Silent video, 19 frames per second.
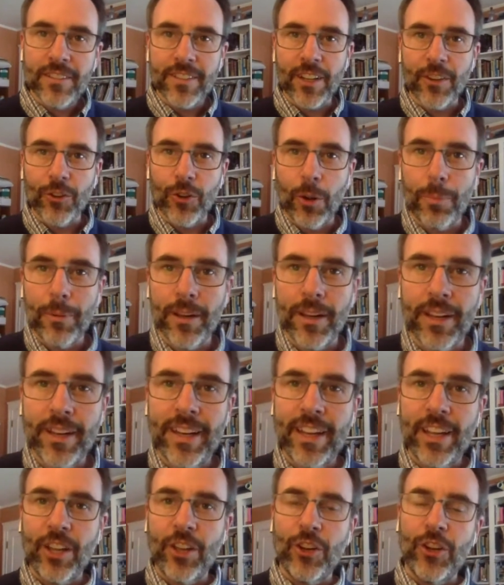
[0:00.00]
I grew up in
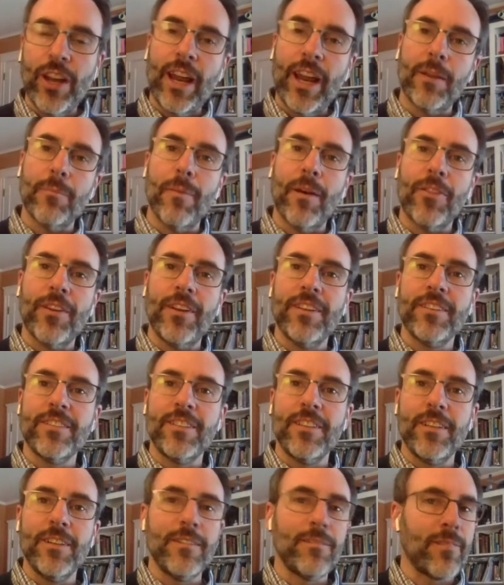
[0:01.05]
United Methodist
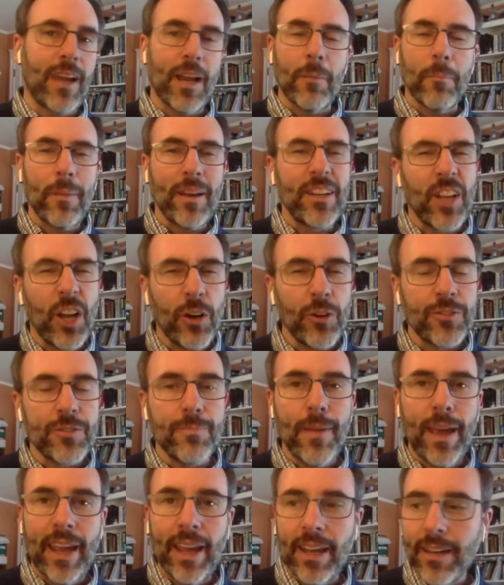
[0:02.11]
in kind of mid-coast
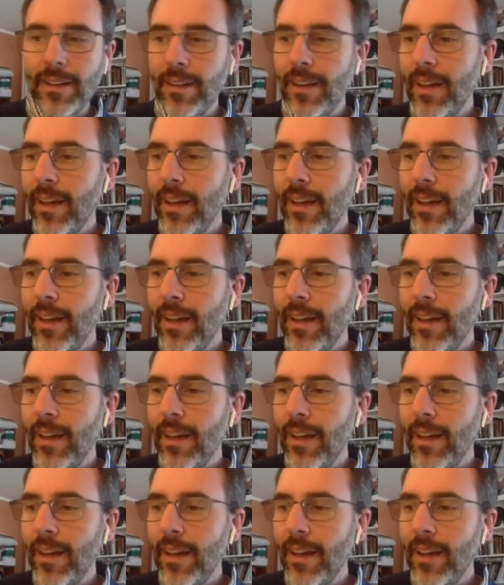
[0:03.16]
Maine.